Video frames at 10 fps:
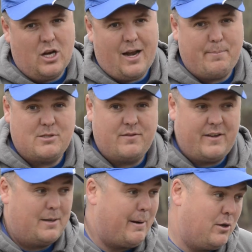aren't happy to
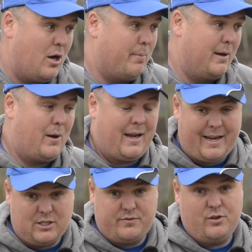feed, by dobbing I can
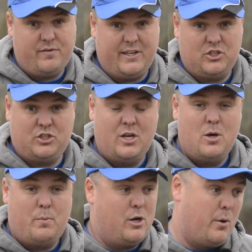catch a few fish
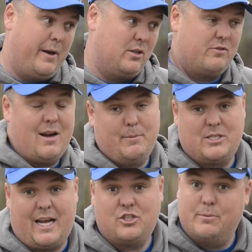when no one else around me
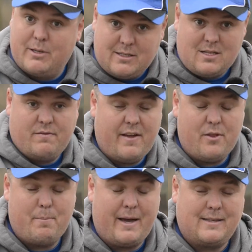is catching because they fed
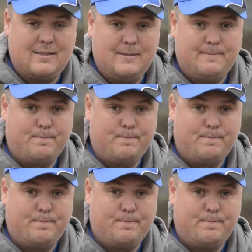the pegs.